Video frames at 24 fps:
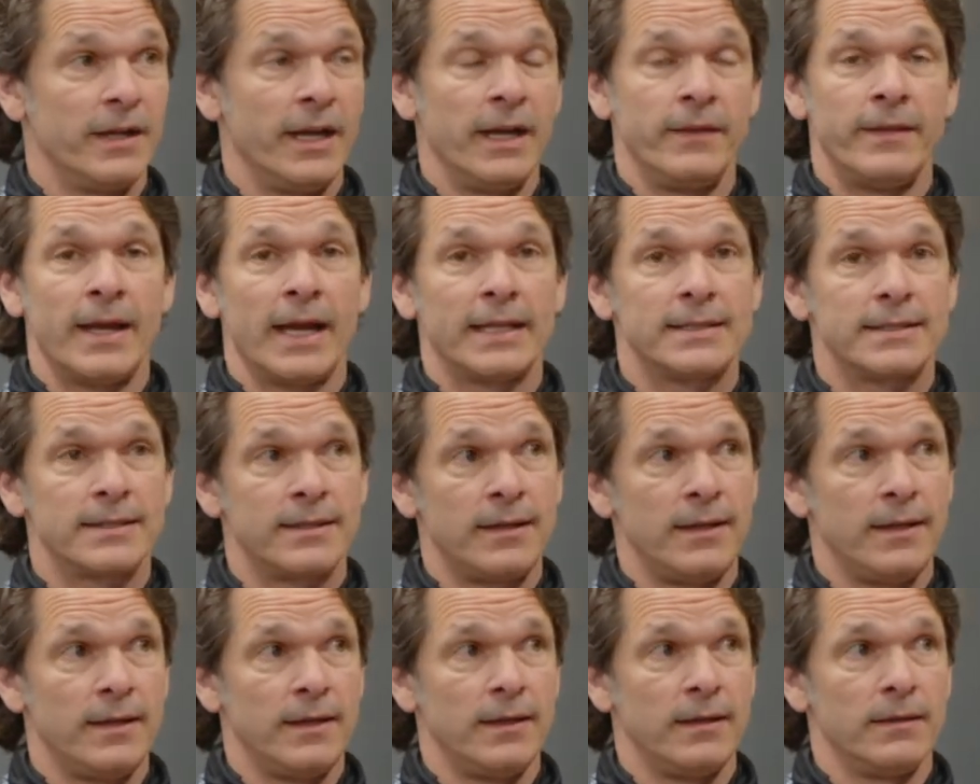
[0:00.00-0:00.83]
And that's
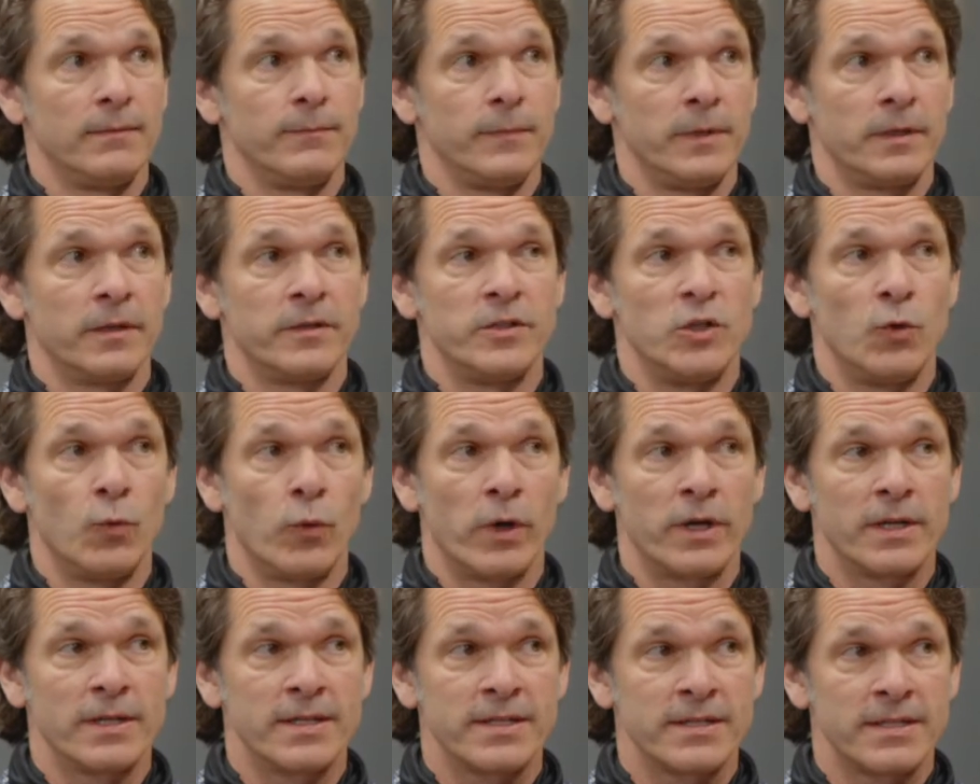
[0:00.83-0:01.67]
key, because you
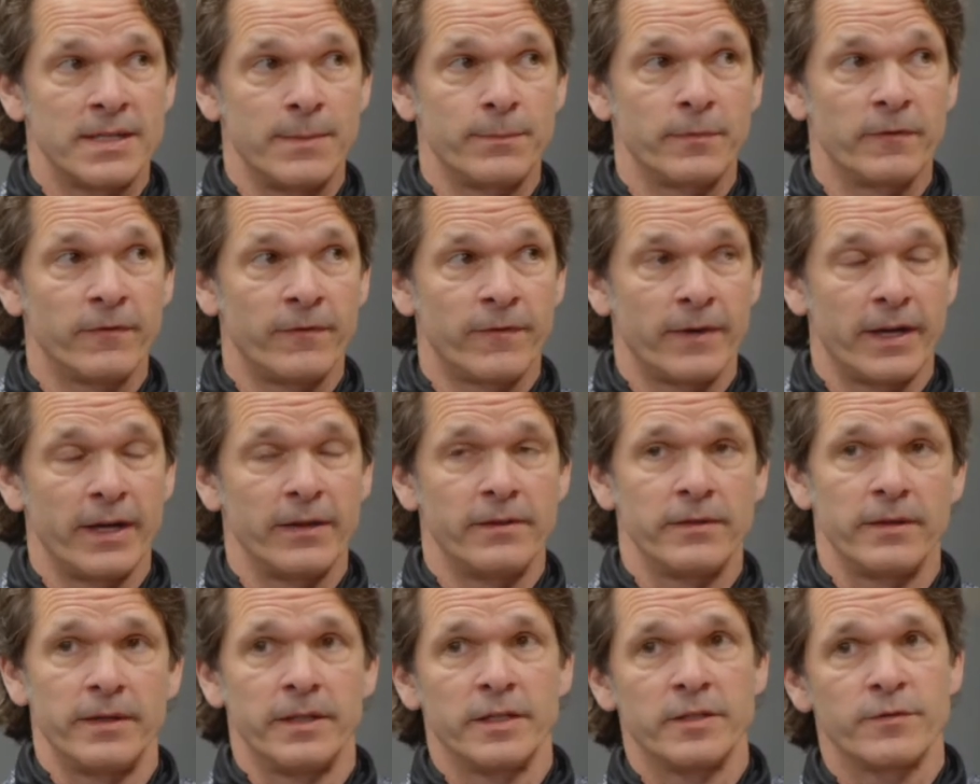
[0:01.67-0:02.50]
want to simplify
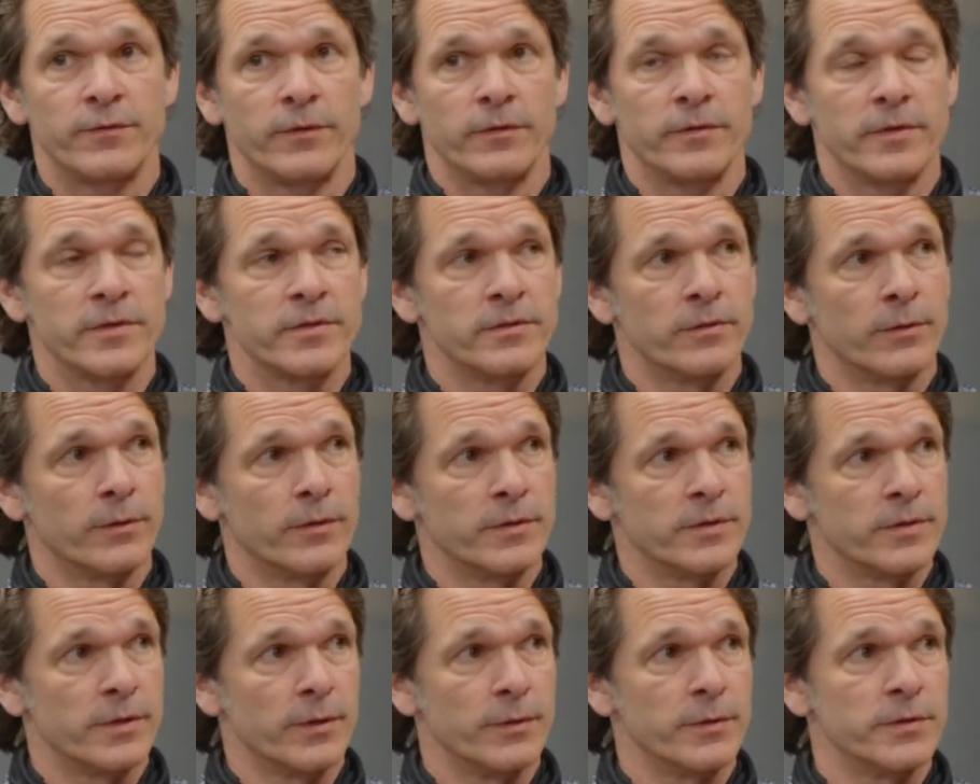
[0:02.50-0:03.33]
things for the store
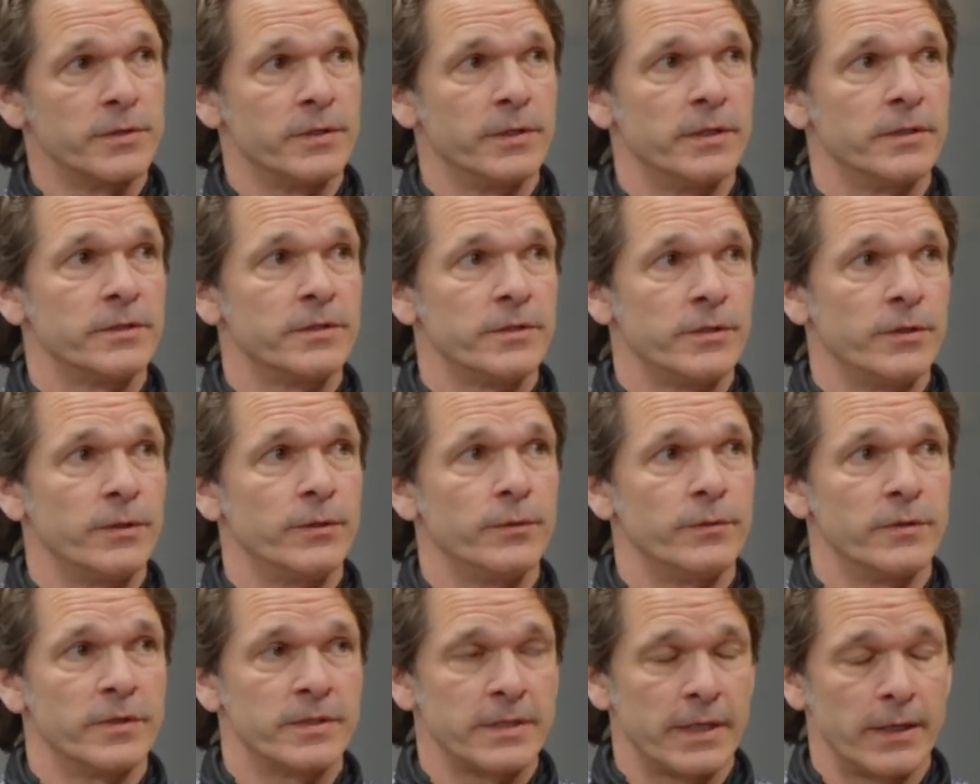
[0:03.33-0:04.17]
associates
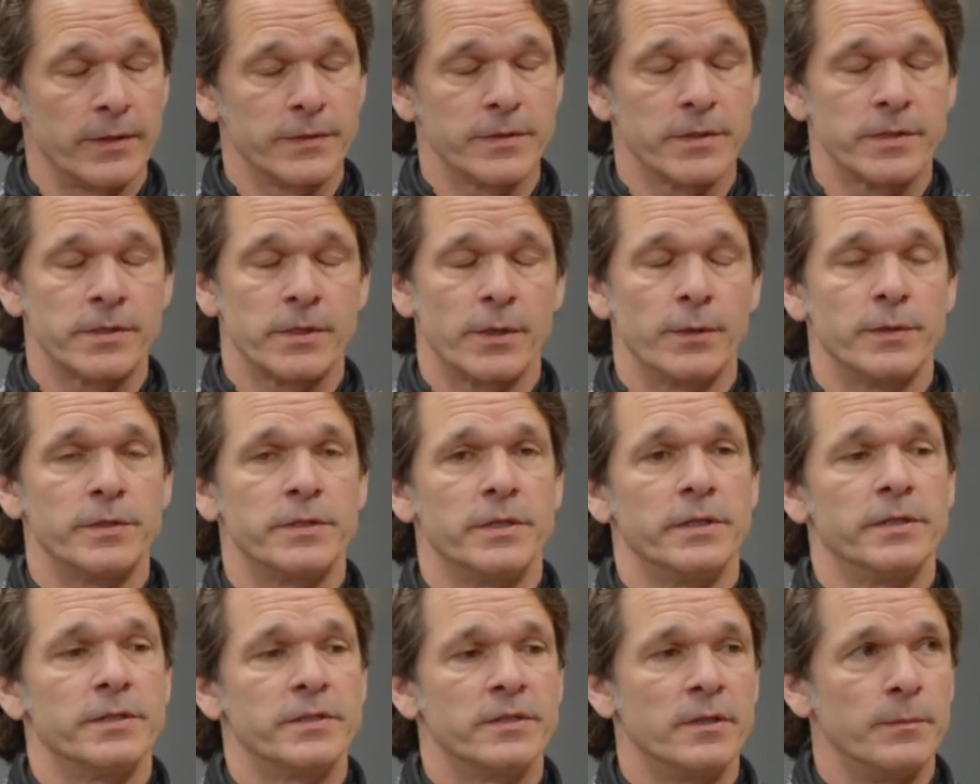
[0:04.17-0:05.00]
too, the sales
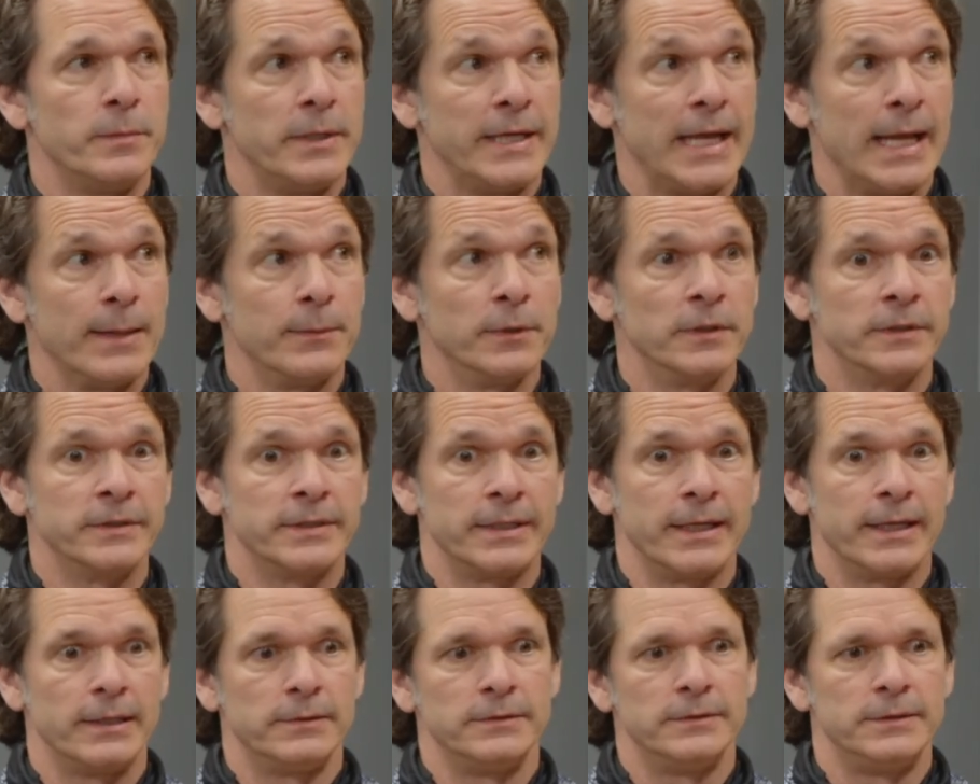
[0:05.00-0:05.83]
associates, to be able
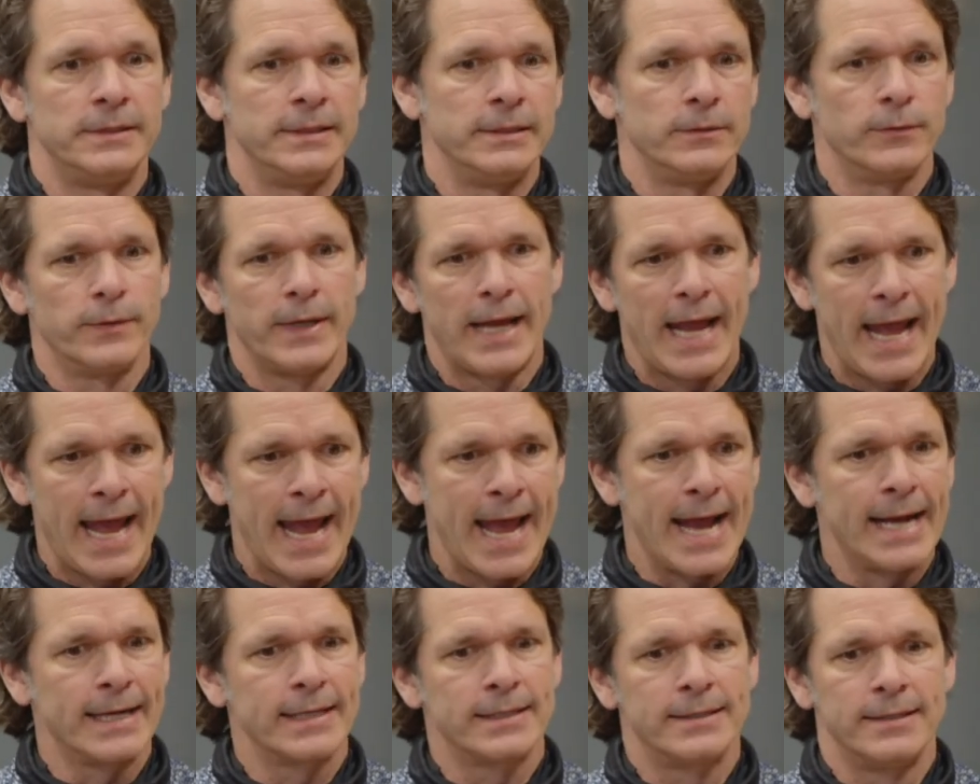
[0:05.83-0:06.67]
to
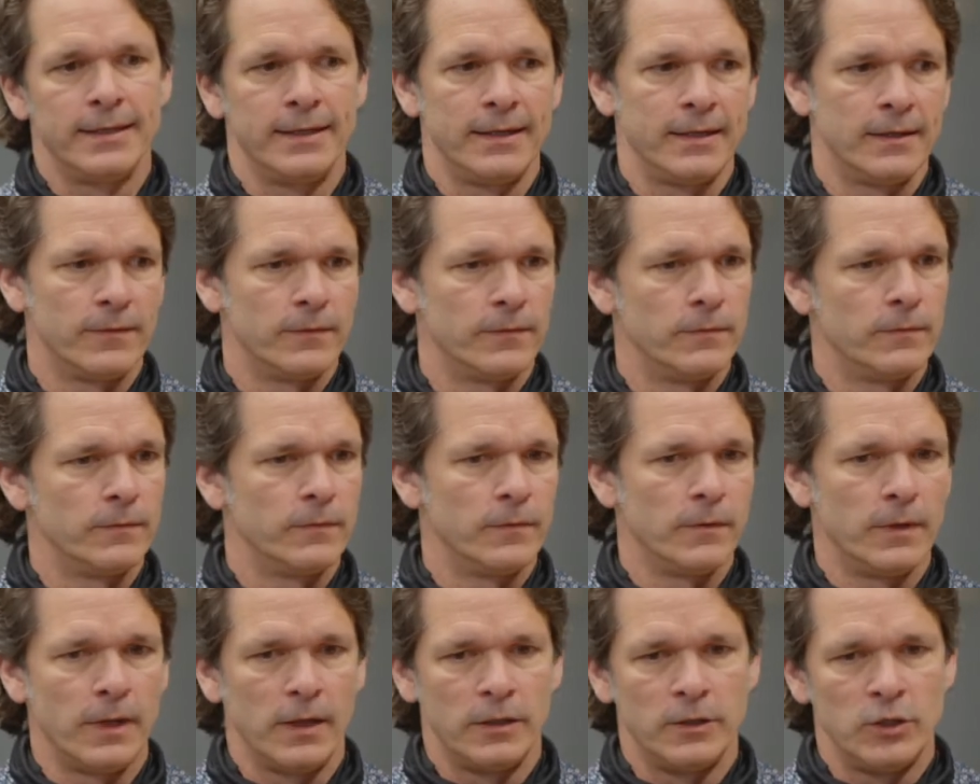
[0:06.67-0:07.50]
act and
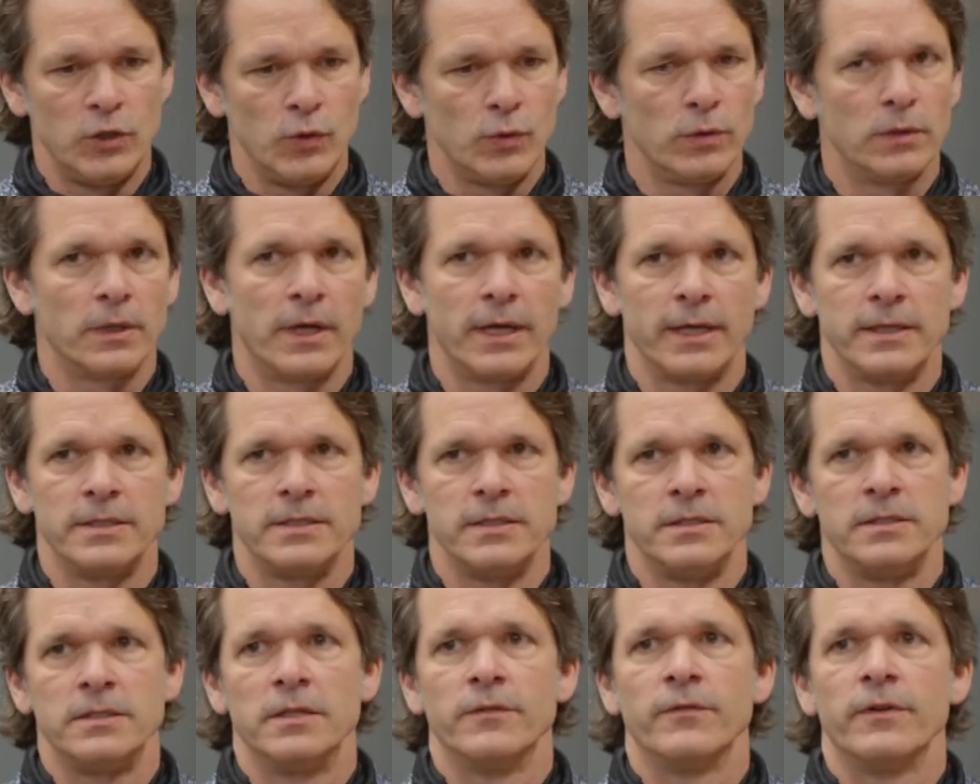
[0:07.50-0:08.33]
utilize
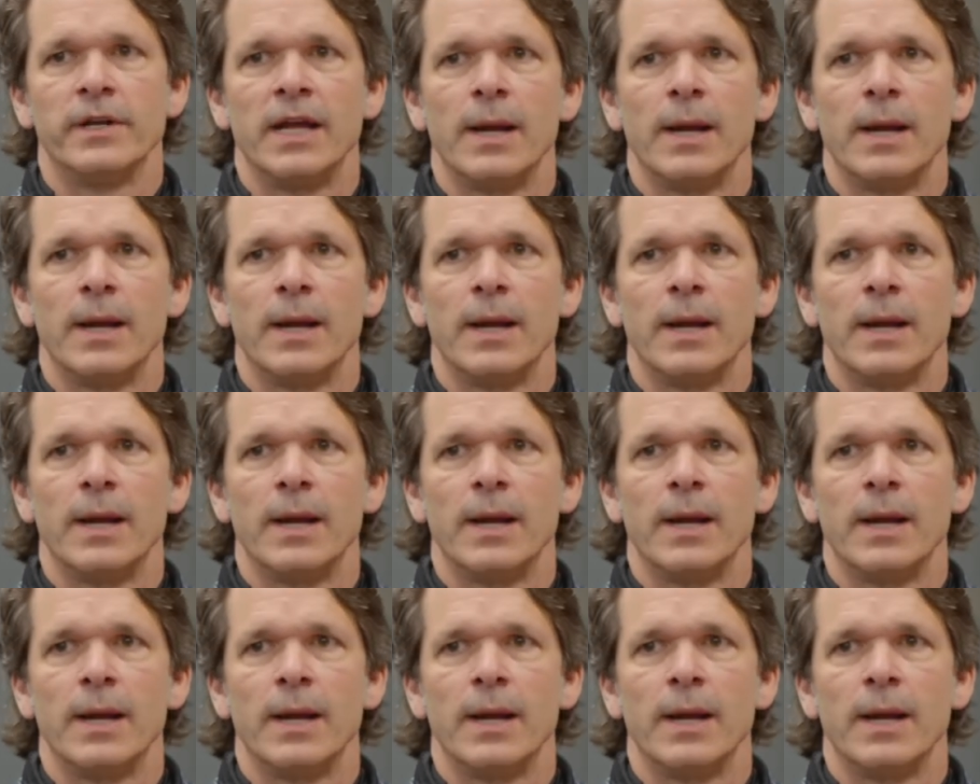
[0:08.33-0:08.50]
these different